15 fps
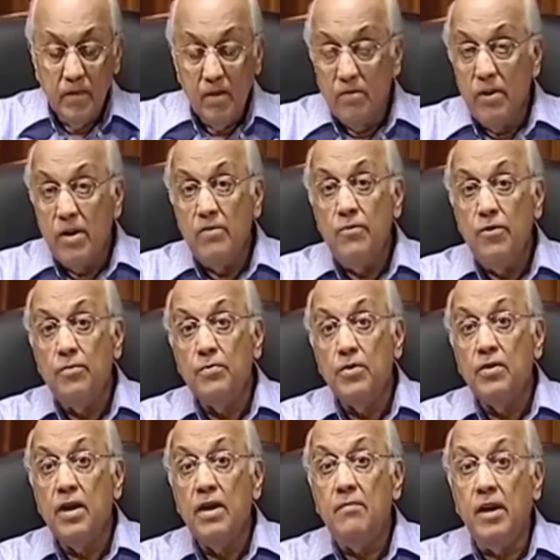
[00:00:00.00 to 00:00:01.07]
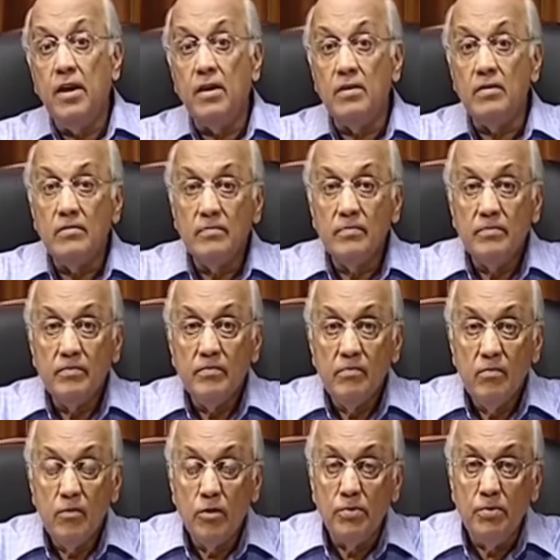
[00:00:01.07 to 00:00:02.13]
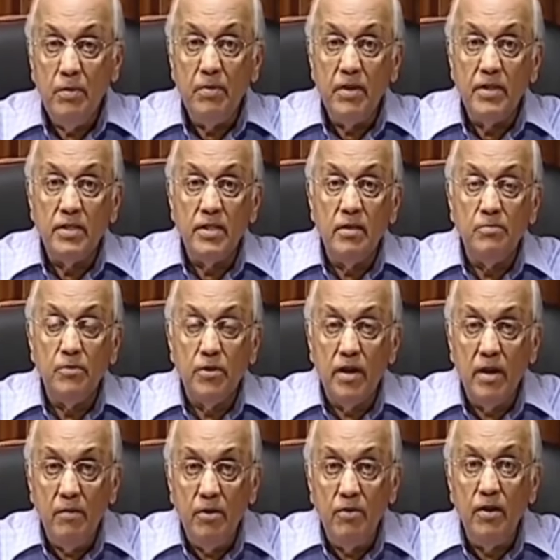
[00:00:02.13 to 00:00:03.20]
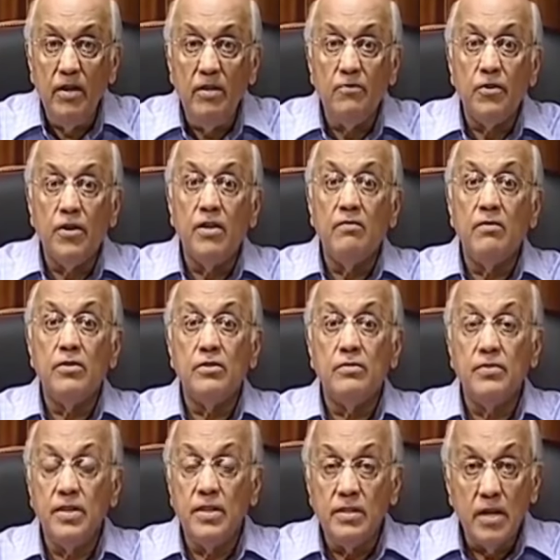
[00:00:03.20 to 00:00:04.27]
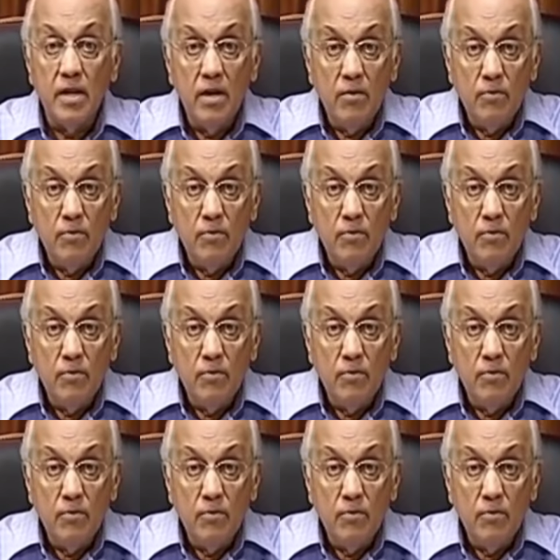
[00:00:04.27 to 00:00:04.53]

There are very few proclaiming it. Most people are still proclaiming only the forgiveness of sins,